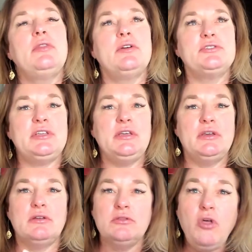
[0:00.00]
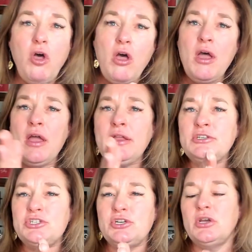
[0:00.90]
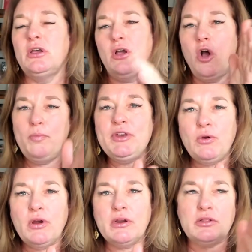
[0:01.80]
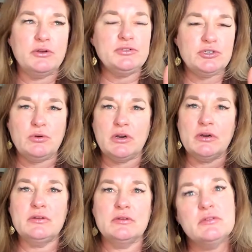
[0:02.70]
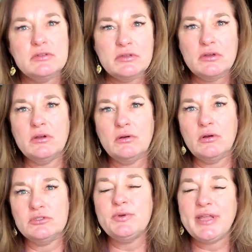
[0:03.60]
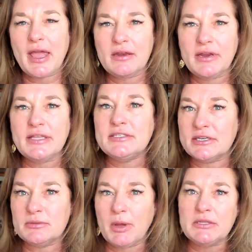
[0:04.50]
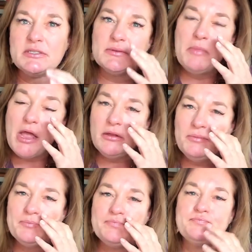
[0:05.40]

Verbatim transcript: There's the launch, open door, closed door, do it again in 6 months model.